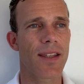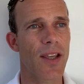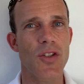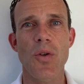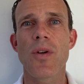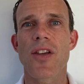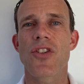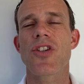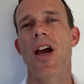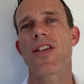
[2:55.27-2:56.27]
as soon as
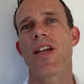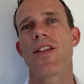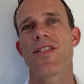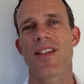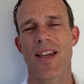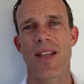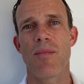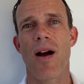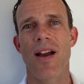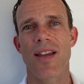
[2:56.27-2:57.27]
Jais hits the
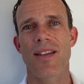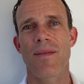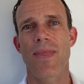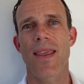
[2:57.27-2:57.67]
market,